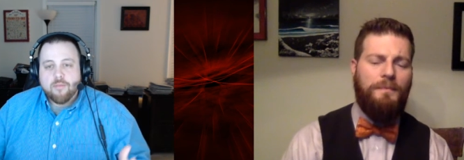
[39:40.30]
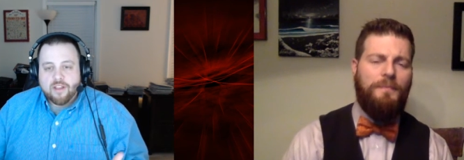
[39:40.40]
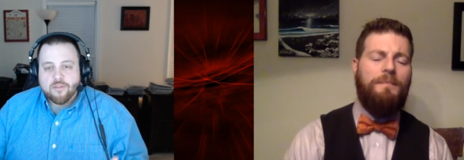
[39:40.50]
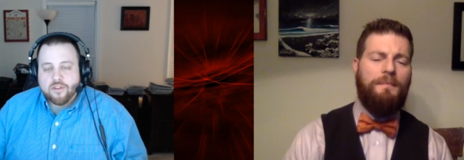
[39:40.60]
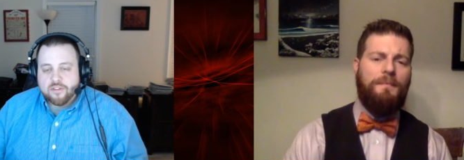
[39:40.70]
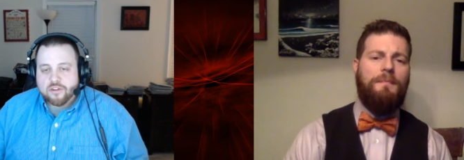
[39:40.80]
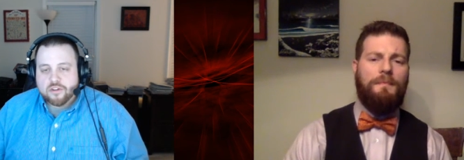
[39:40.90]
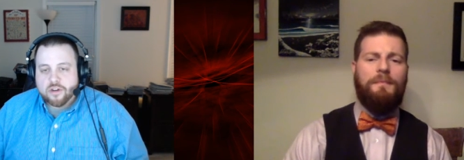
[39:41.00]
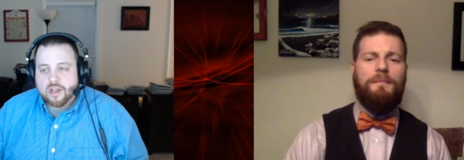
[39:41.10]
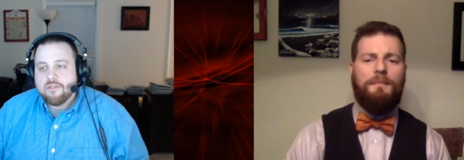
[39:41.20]
Speaker 1: me as well as it
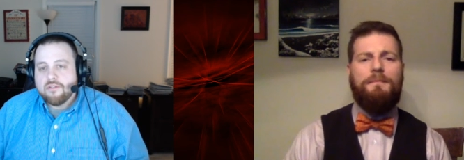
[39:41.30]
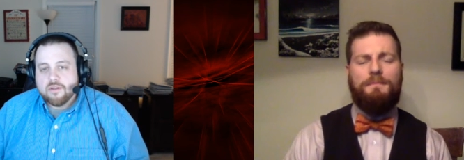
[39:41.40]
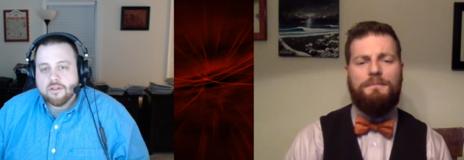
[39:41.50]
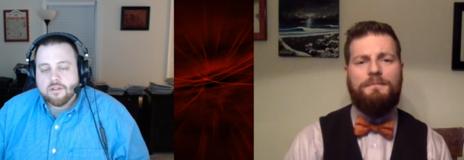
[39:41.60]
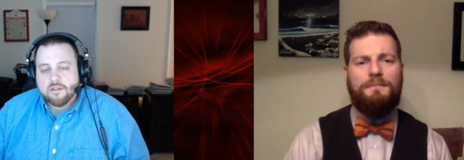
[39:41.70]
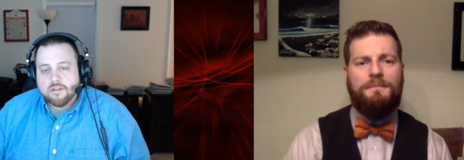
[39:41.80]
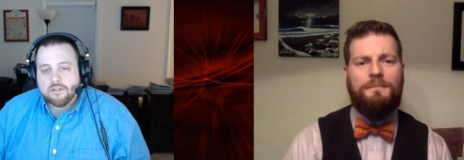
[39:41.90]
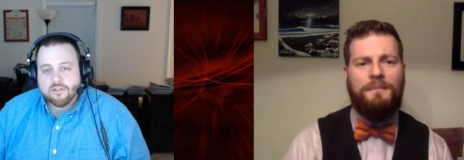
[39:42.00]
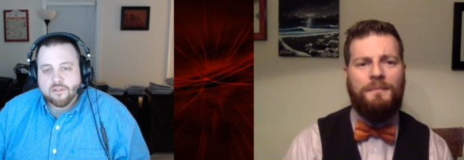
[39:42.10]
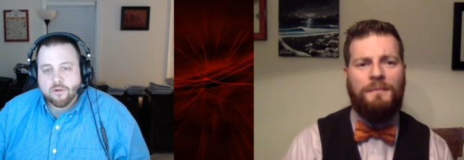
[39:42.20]
should have mm-hmm.
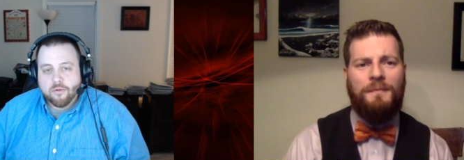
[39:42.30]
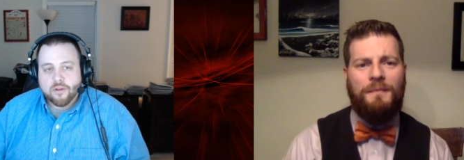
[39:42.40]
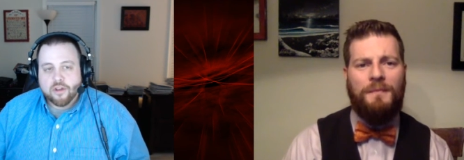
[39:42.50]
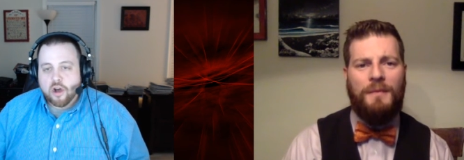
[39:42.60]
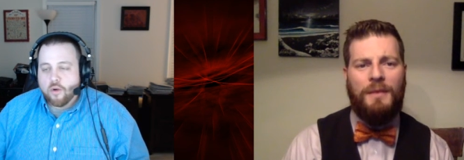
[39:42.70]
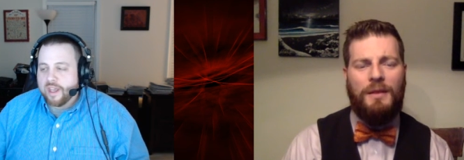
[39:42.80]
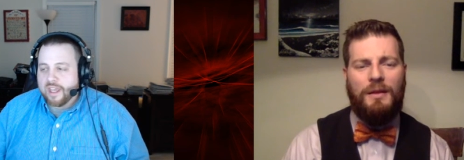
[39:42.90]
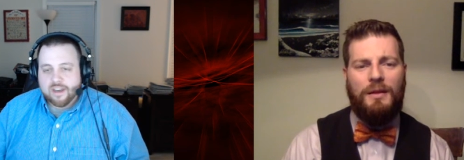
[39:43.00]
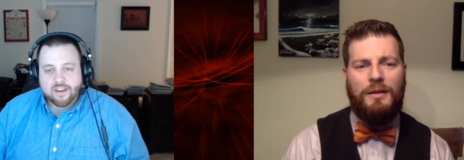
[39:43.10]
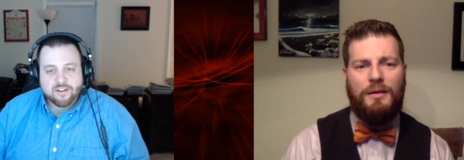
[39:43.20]
so going
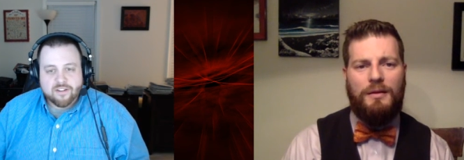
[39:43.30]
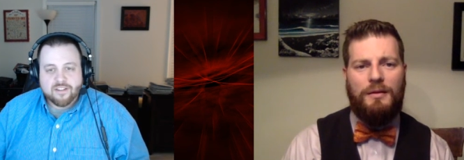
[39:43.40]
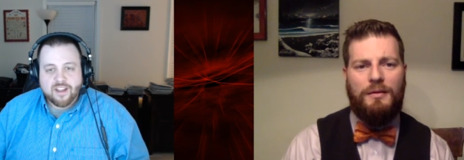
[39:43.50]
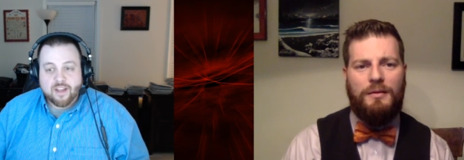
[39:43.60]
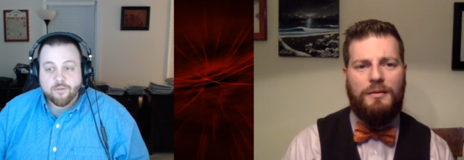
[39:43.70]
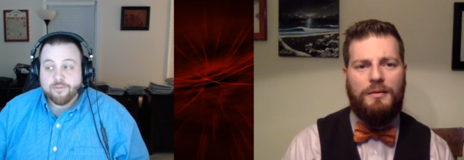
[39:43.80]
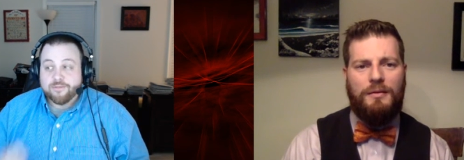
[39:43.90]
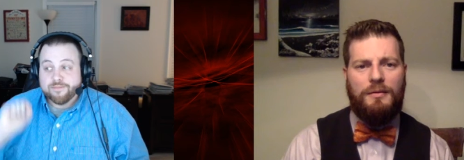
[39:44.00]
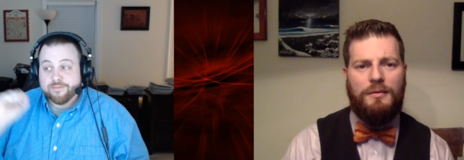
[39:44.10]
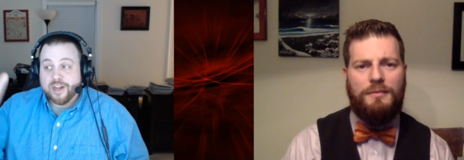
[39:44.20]
in and just saying well
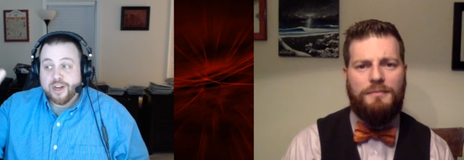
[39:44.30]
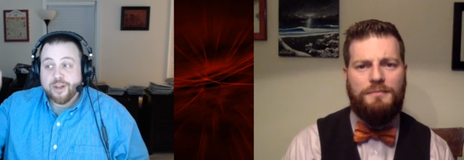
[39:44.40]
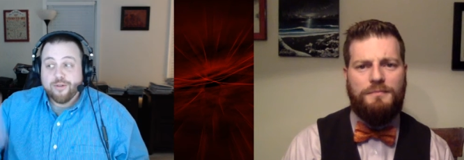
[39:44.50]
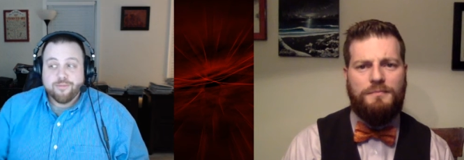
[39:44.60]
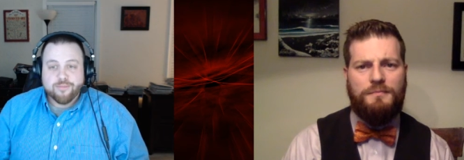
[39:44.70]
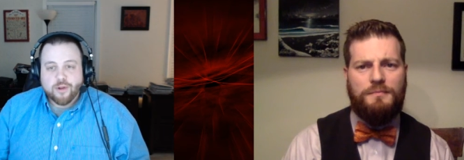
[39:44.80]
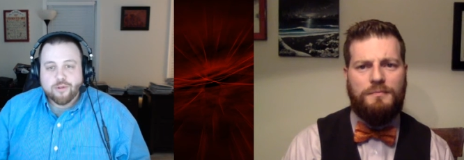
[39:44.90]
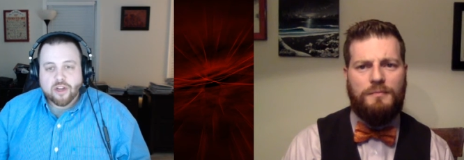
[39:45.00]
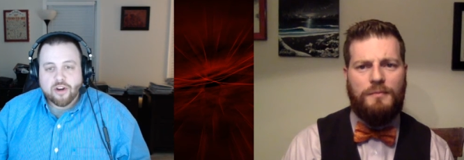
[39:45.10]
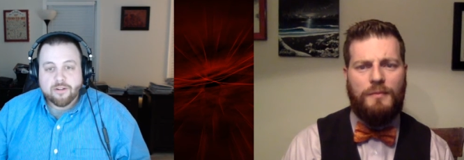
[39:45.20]
there you go go
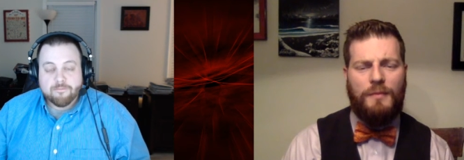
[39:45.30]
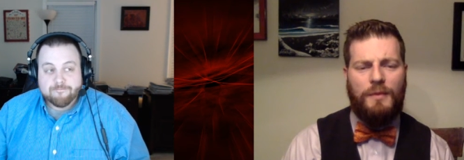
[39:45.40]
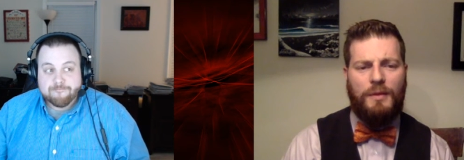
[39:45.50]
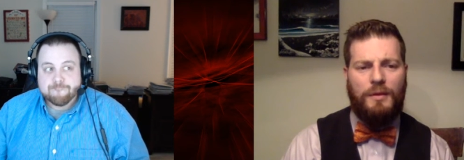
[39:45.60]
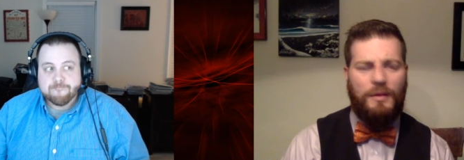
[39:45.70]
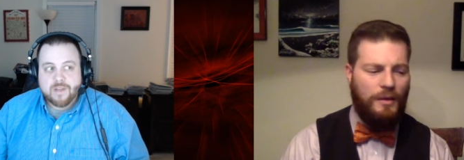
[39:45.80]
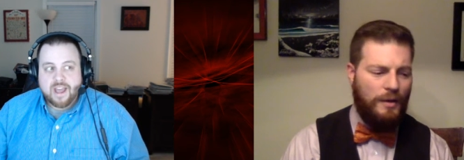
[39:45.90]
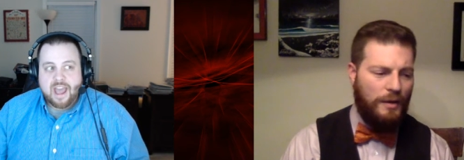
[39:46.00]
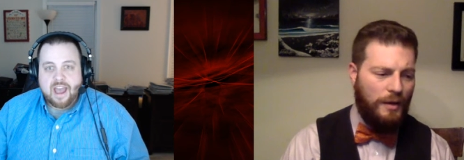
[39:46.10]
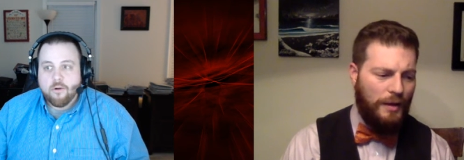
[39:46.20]
learn
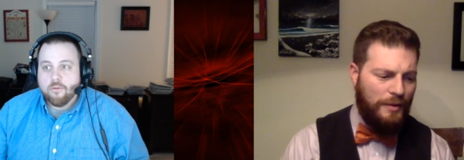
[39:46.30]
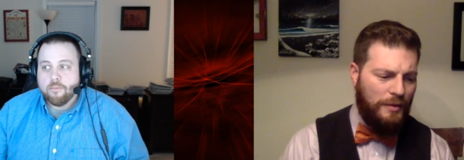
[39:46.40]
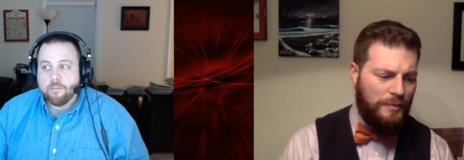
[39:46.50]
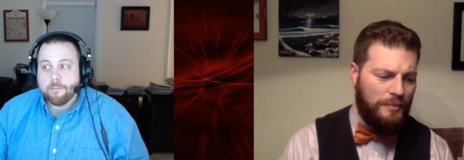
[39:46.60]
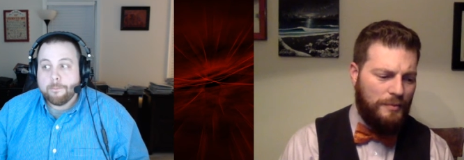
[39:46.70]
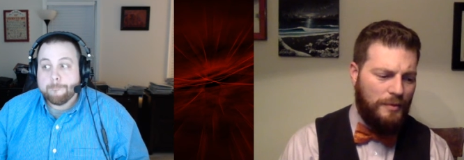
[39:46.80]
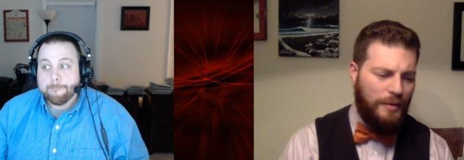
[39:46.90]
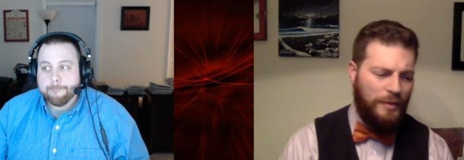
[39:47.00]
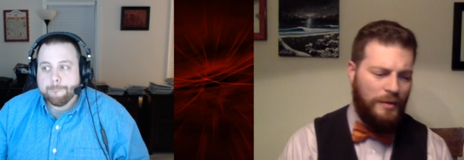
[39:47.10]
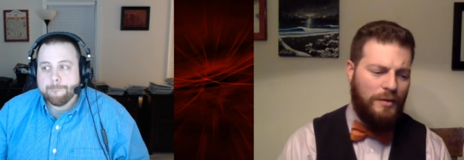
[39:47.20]
Speaker 2: how i think i
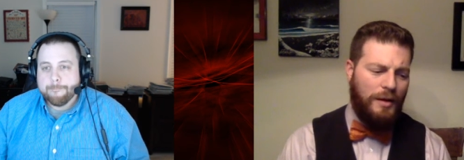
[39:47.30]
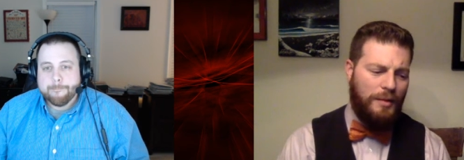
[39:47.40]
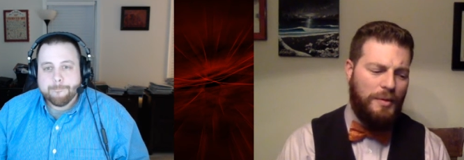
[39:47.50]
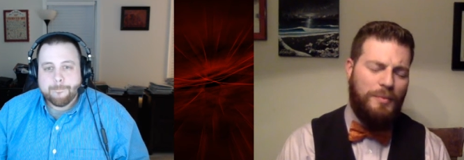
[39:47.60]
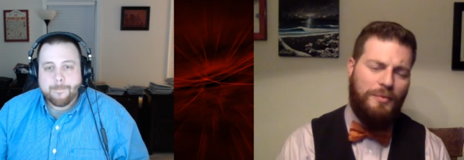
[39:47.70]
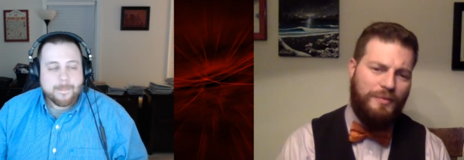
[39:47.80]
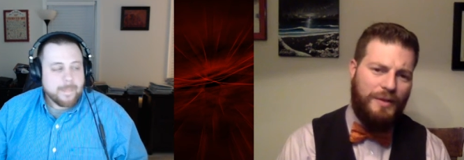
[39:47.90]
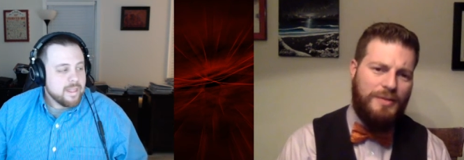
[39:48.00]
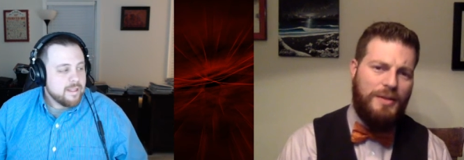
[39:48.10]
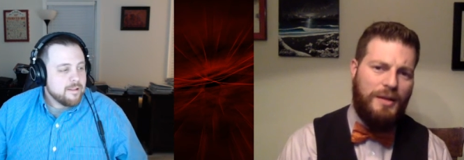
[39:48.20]
think a lot of people
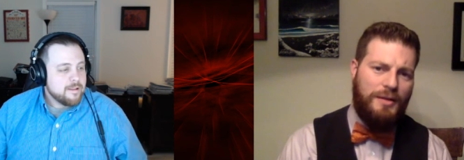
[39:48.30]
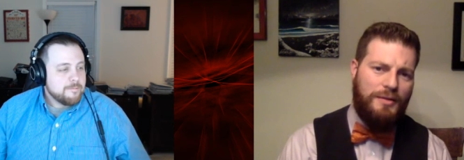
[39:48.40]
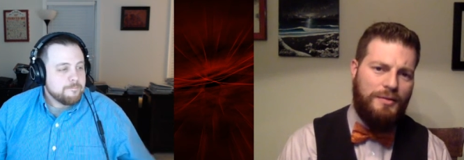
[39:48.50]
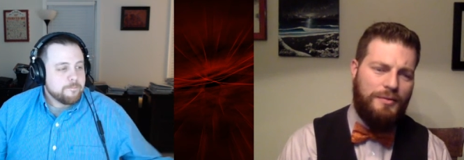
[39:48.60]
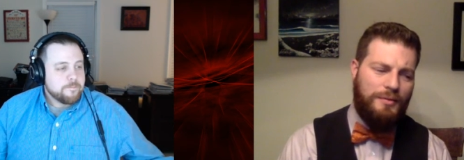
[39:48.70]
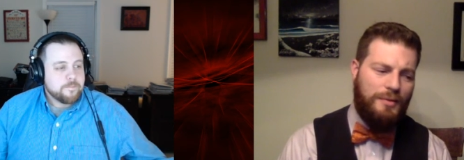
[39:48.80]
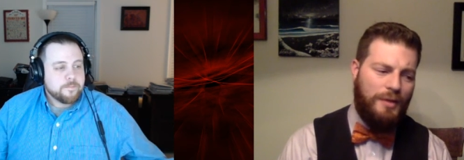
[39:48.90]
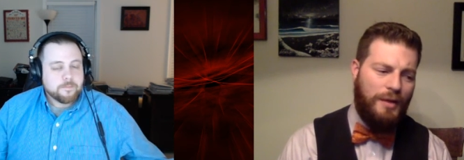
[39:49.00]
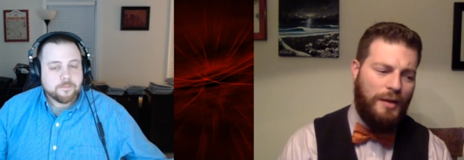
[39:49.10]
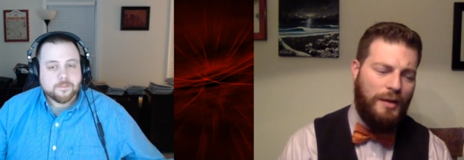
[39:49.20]
face that too
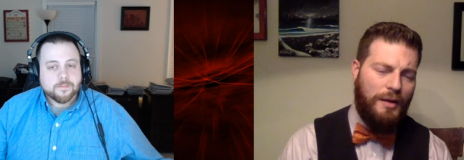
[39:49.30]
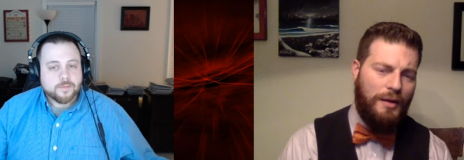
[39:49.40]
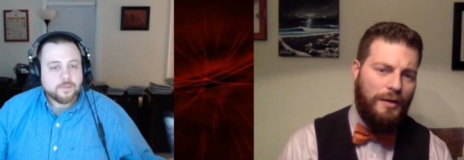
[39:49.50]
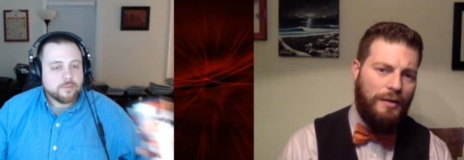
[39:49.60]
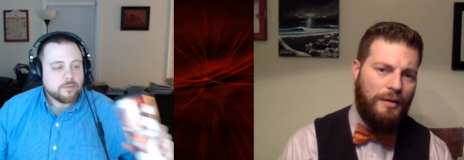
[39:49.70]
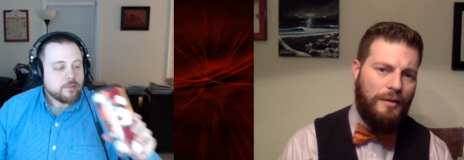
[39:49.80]
and